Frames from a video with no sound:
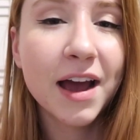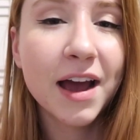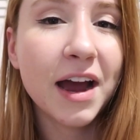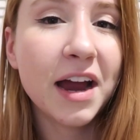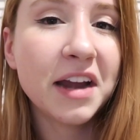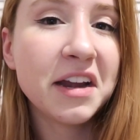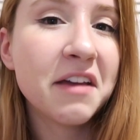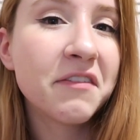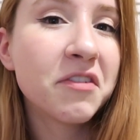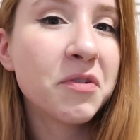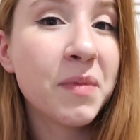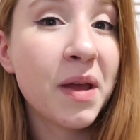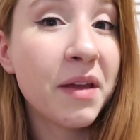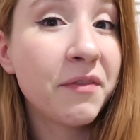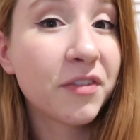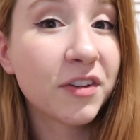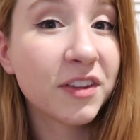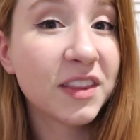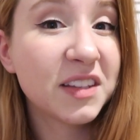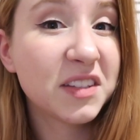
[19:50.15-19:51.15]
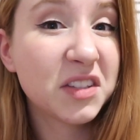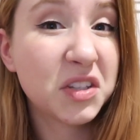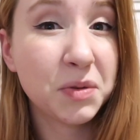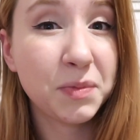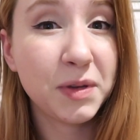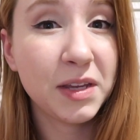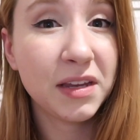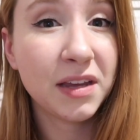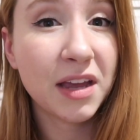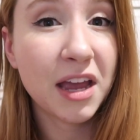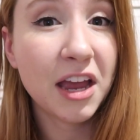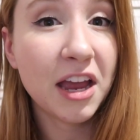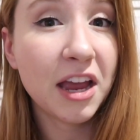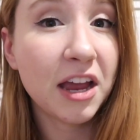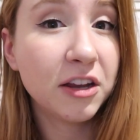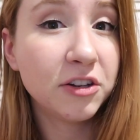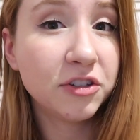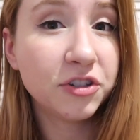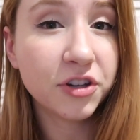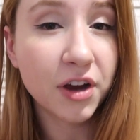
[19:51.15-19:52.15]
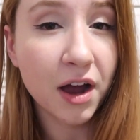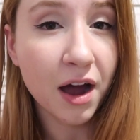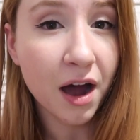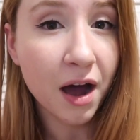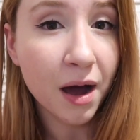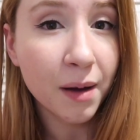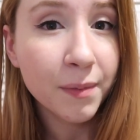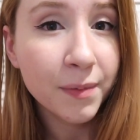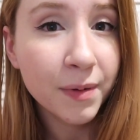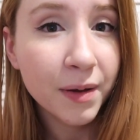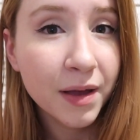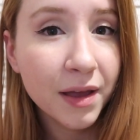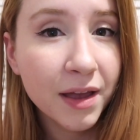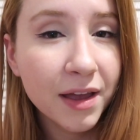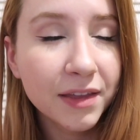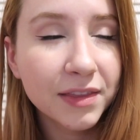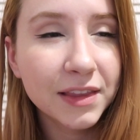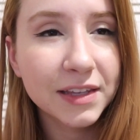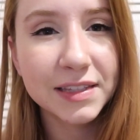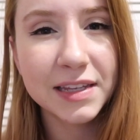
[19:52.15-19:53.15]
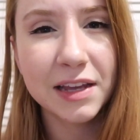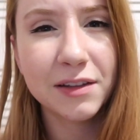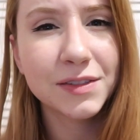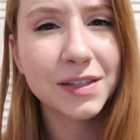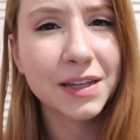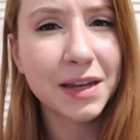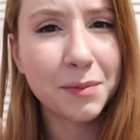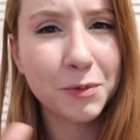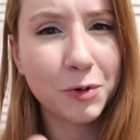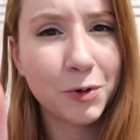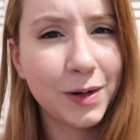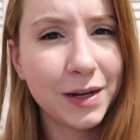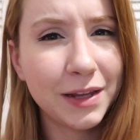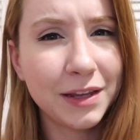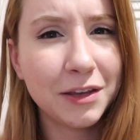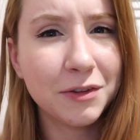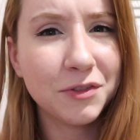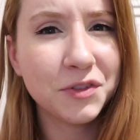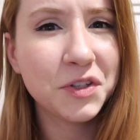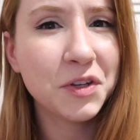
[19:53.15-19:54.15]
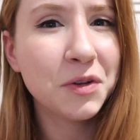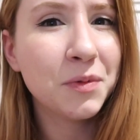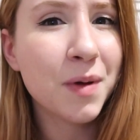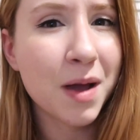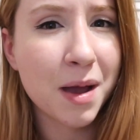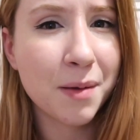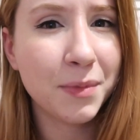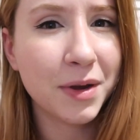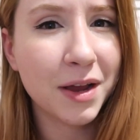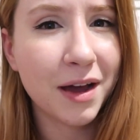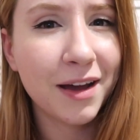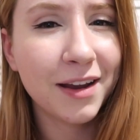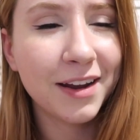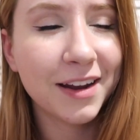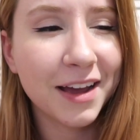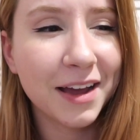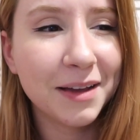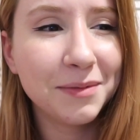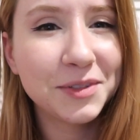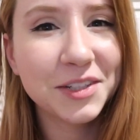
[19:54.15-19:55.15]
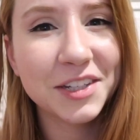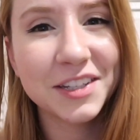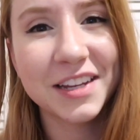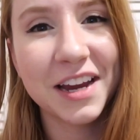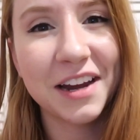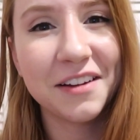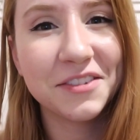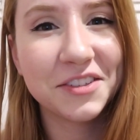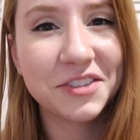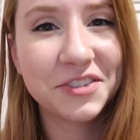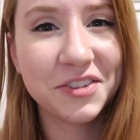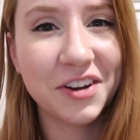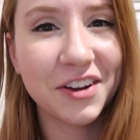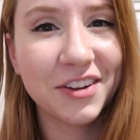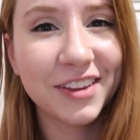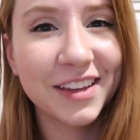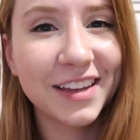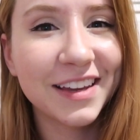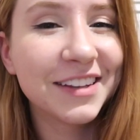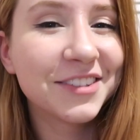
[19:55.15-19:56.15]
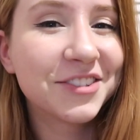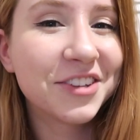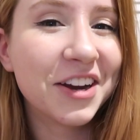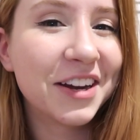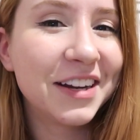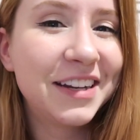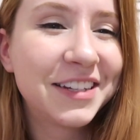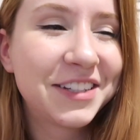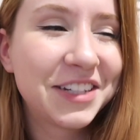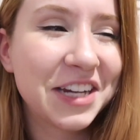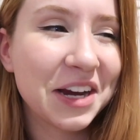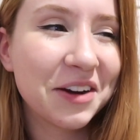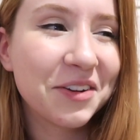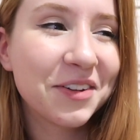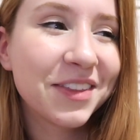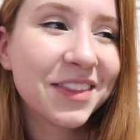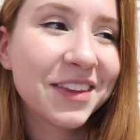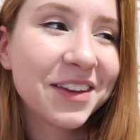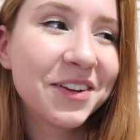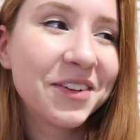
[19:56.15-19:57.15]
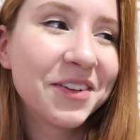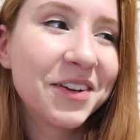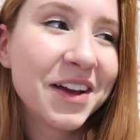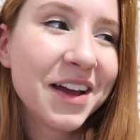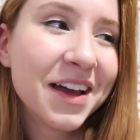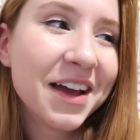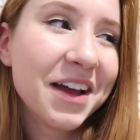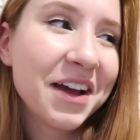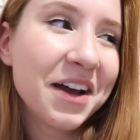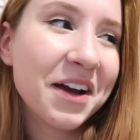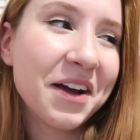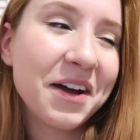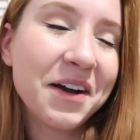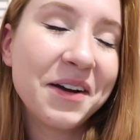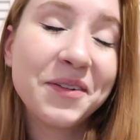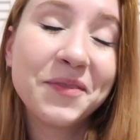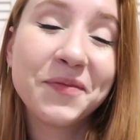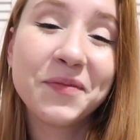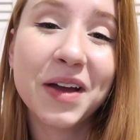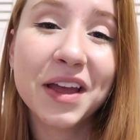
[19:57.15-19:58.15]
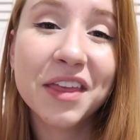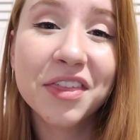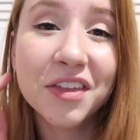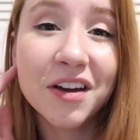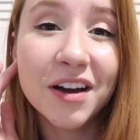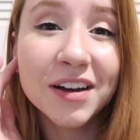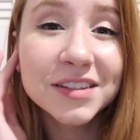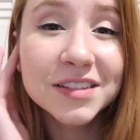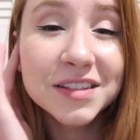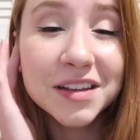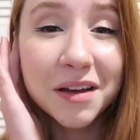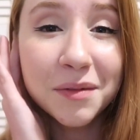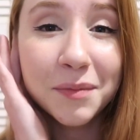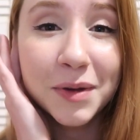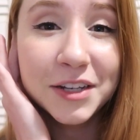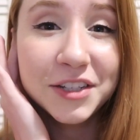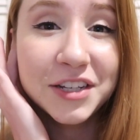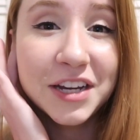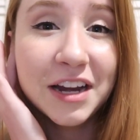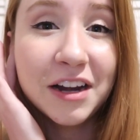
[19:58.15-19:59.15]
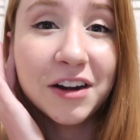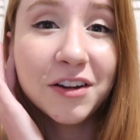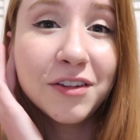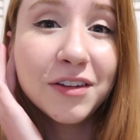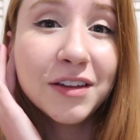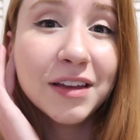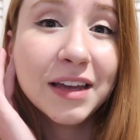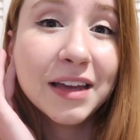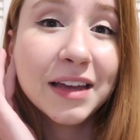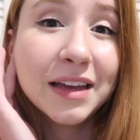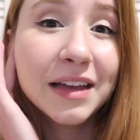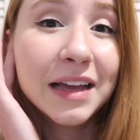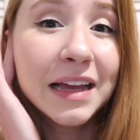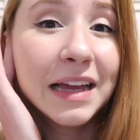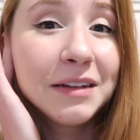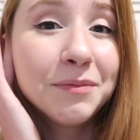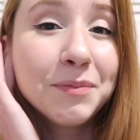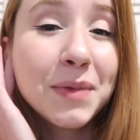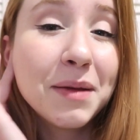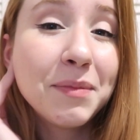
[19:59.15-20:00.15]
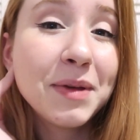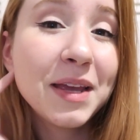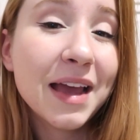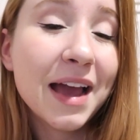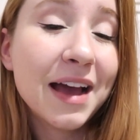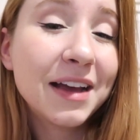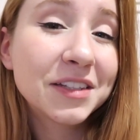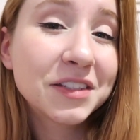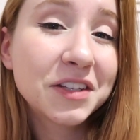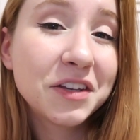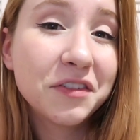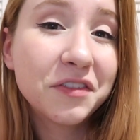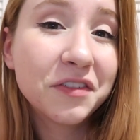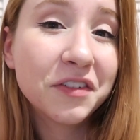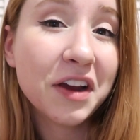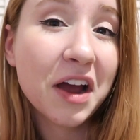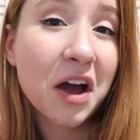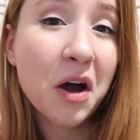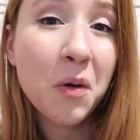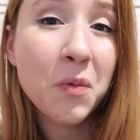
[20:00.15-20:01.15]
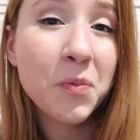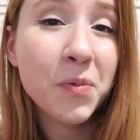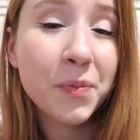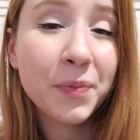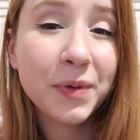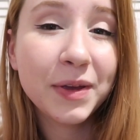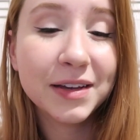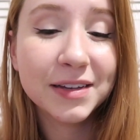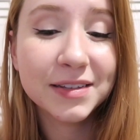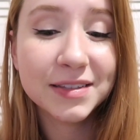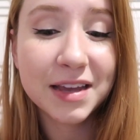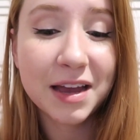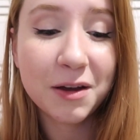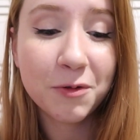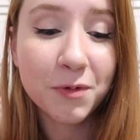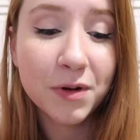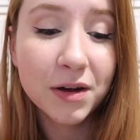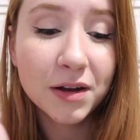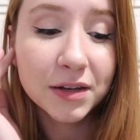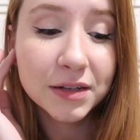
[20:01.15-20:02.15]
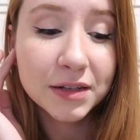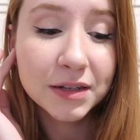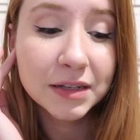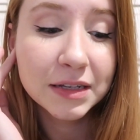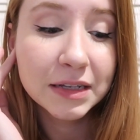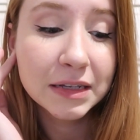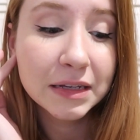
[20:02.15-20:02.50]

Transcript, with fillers: I never meant for this to be a job. This sounds like I'm quitting YouTube. I'm not. I'm just kind of struggling and trying to share with you um, my thoughts on my channel and maybe ask you for help, because I want,